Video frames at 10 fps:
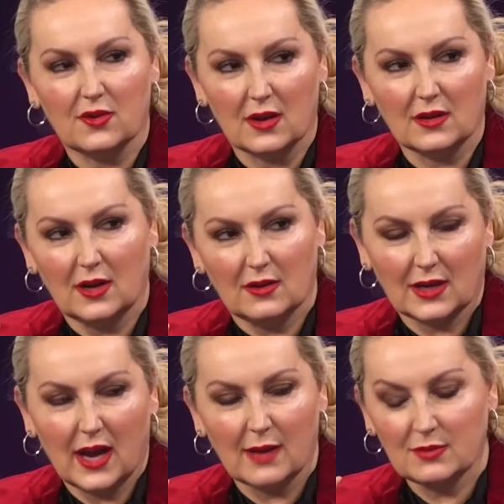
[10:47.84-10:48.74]
on a
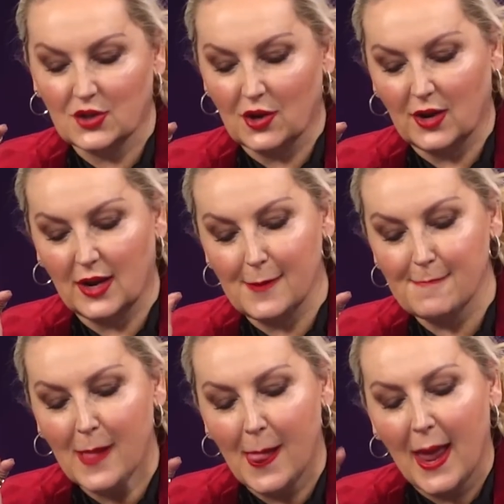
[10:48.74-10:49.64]
game show here.
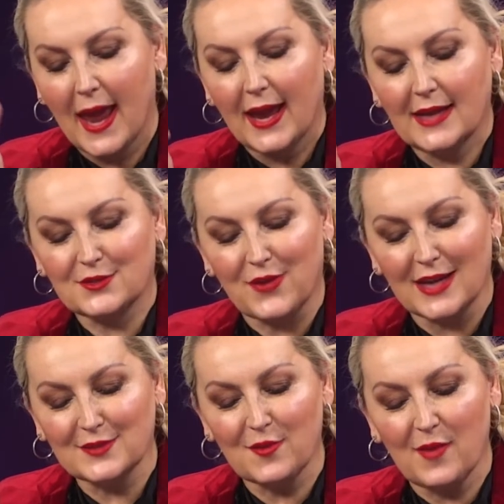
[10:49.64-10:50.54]
Is
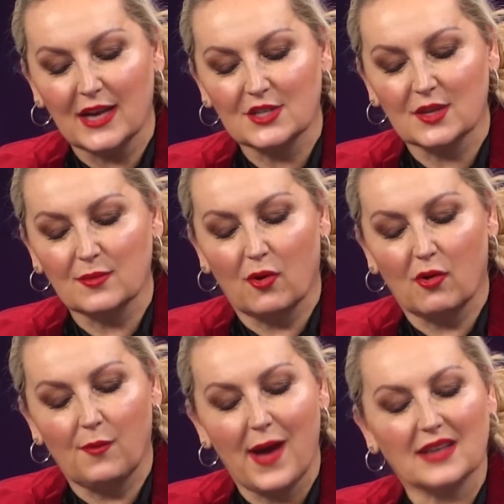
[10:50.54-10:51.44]
transformation more
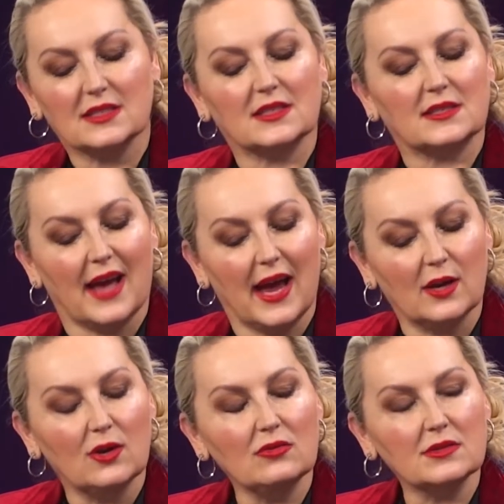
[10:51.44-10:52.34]
about
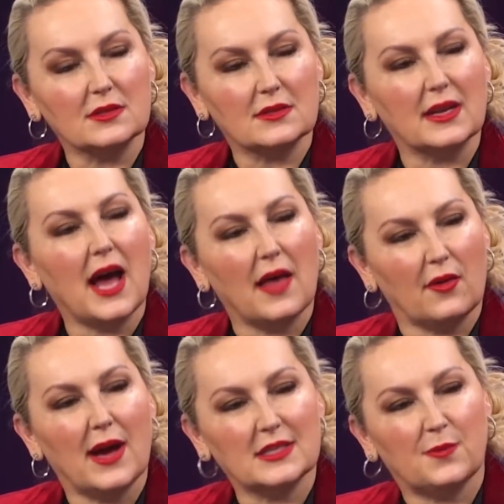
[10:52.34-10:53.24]
sales than other
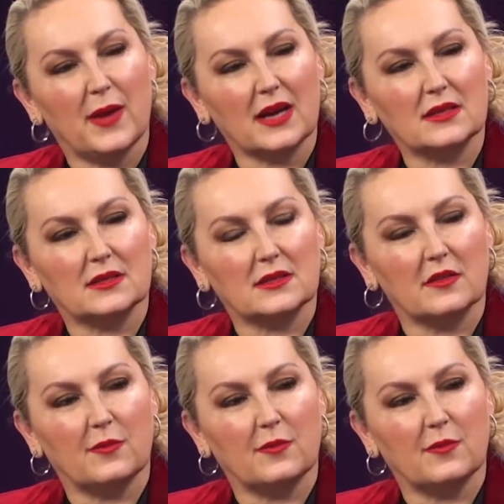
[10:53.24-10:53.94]
aspects of